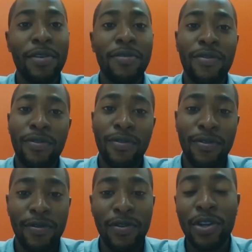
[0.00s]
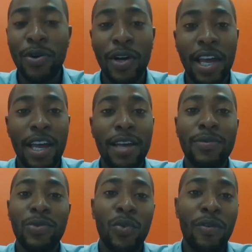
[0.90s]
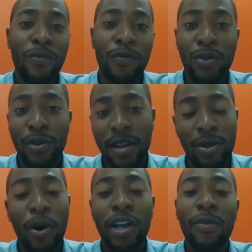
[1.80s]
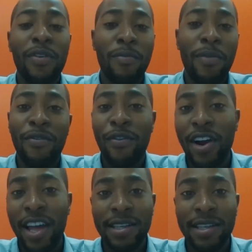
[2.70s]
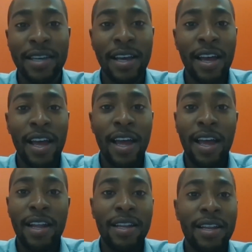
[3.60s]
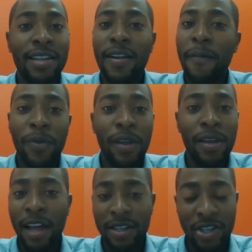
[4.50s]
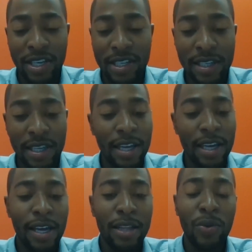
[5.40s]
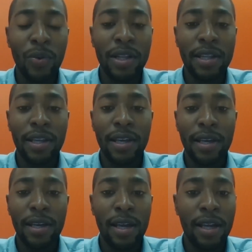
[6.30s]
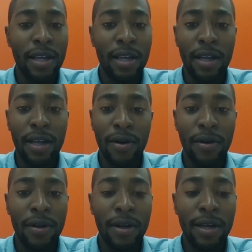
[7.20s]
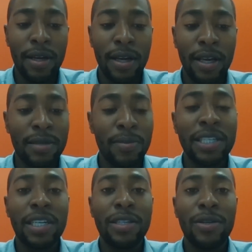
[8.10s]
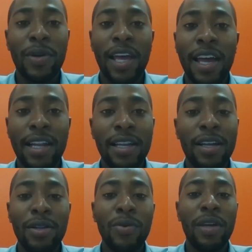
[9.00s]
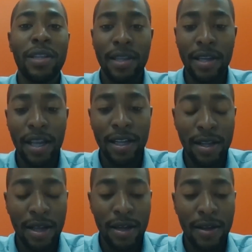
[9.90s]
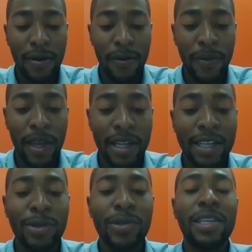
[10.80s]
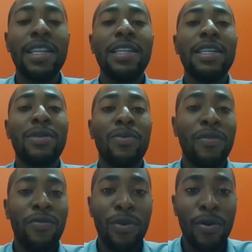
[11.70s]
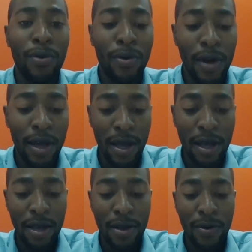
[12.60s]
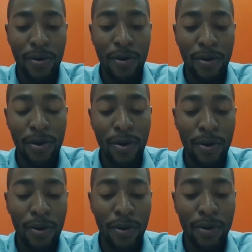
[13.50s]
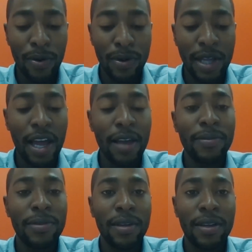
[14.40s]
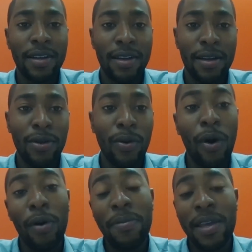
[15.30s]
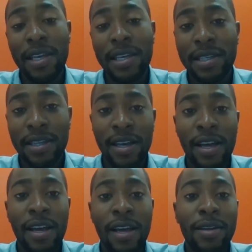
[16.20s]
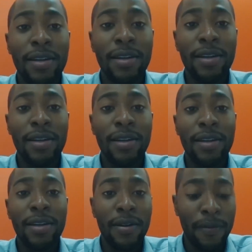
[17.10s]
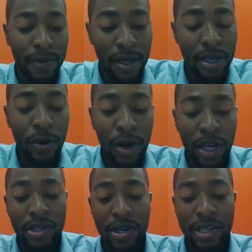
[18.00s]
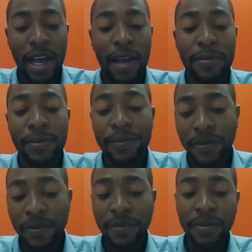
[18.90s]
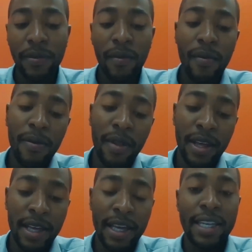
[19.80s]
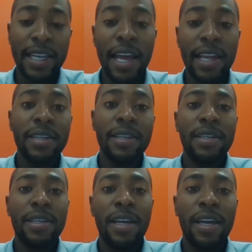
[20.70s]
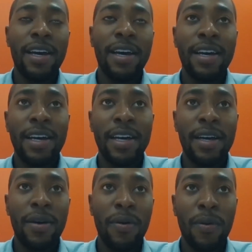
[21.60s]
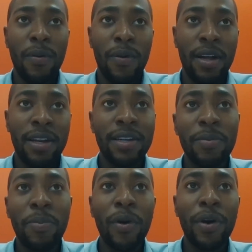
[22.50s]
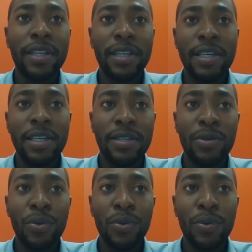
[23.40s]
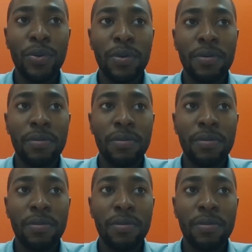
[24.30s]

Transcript: with video games, with talking with my friends, and just uh, do it uh, uh, as much as you can. Do it uh, and associate this with your your your your time, uh, your hobbies, uh, and your leisure time. Then uh, another point is to